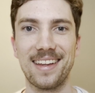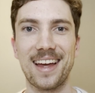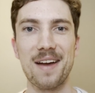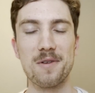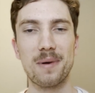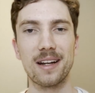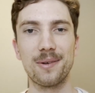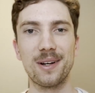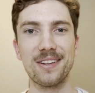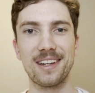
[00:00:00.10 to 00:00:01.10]
Hey everybody,
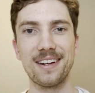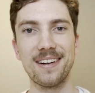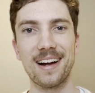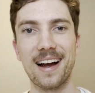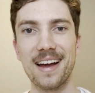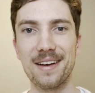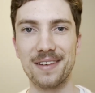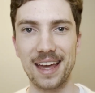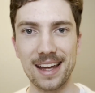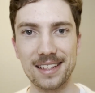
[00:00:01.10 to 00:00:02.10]
Will here. I
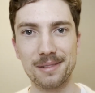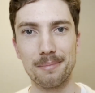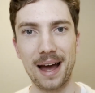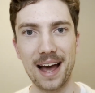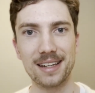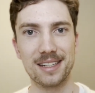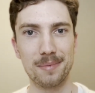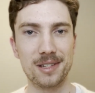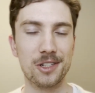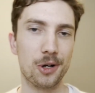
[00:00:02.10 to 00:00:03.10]
have eight Mac
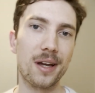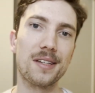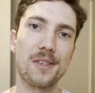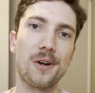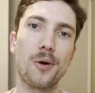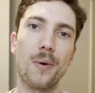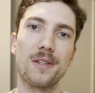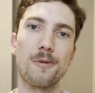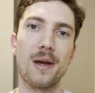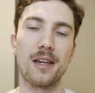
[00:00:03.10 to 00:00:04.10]
tips and tricks that are going
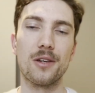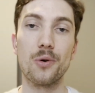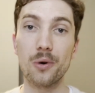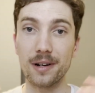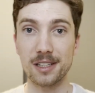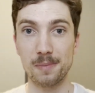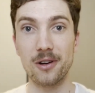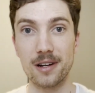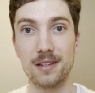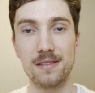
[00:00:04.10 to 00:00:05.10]
to make your
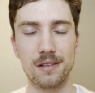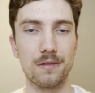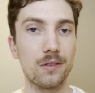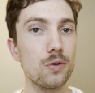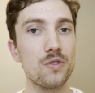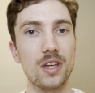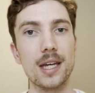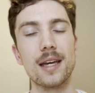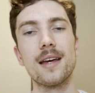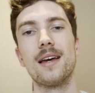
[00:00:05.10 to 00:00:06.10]
experience of
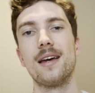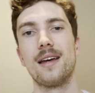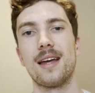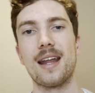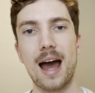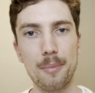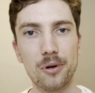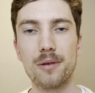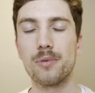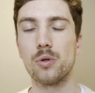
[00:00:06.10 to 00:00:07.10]
using an Apple
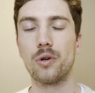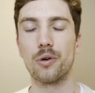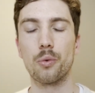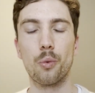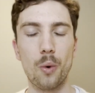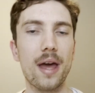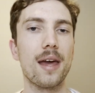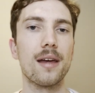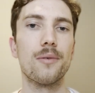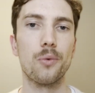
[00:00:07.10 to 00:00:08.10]
computer
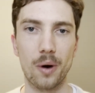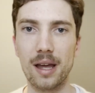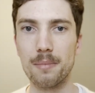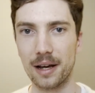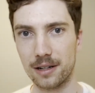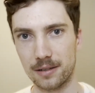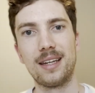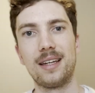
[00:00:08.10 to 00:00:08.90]
way, way better.